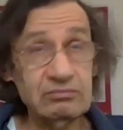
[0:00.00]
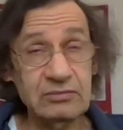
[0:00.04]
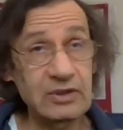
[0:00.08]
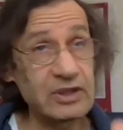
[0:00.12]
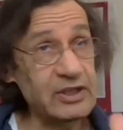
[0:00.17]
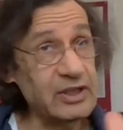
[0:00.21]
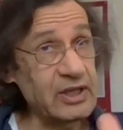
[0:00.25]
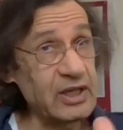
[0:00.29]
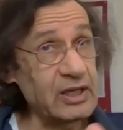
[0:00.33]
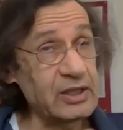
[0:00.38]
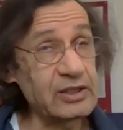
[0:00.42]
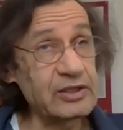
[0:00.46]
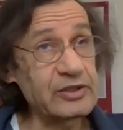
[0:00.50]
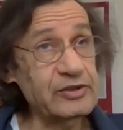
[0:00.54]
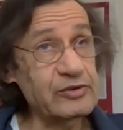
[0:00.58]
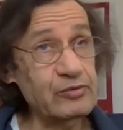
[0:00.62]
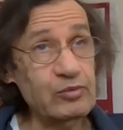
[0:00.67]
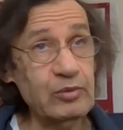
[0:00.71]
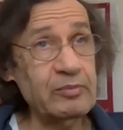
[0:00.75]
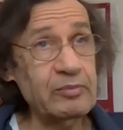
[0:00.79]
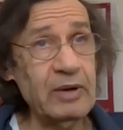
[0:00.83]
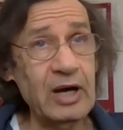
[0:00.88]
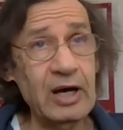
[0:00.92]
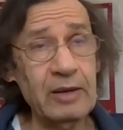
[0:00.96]
again, these
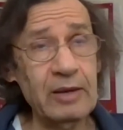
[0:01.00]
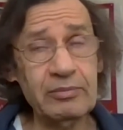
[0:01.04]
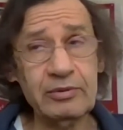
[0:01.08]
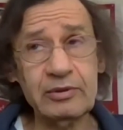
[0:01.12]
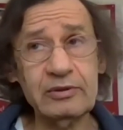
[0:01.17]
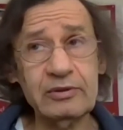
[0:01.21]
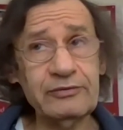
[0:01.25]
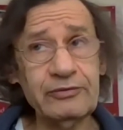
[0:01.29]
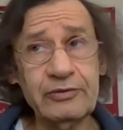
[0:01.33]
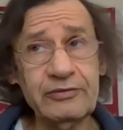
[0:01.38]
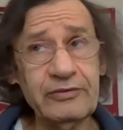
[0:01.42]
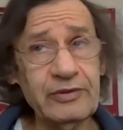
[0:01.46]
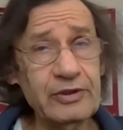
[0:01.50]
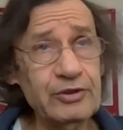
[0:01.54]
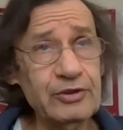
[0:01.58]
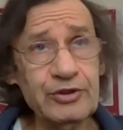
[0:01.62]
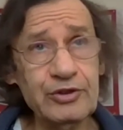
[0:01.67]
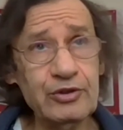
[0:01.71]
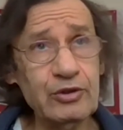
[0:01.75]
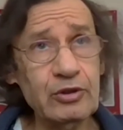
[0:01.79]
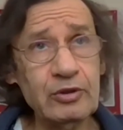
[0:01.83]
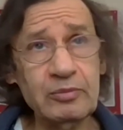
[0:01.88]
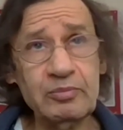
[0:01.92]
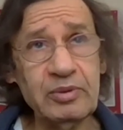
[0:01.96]
were popular for a very
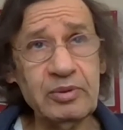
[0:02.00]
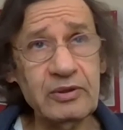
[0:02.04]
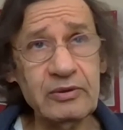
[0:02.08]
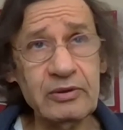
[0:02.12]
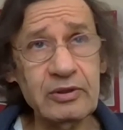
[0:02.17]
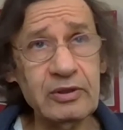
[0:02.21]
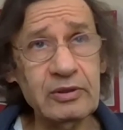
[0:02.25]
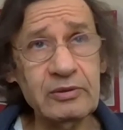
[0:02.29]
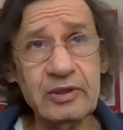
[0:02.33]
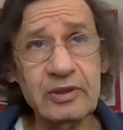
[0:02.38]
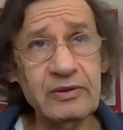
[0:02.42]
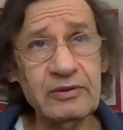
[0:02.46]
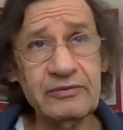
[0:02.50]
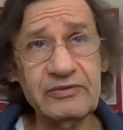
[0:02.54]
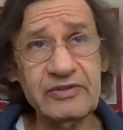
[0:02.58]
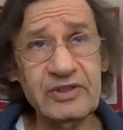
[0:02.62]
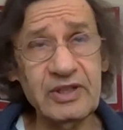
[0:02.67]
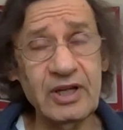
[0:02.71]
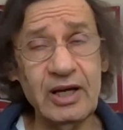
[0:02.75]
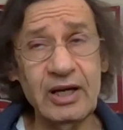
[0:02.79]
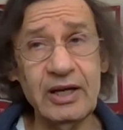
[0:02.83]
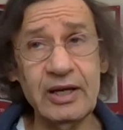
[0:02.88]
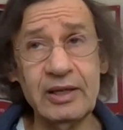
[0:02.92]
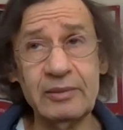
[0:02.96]
short period of
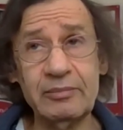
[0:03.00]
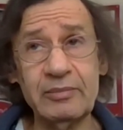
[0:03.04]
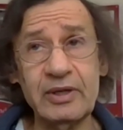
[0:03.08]
time.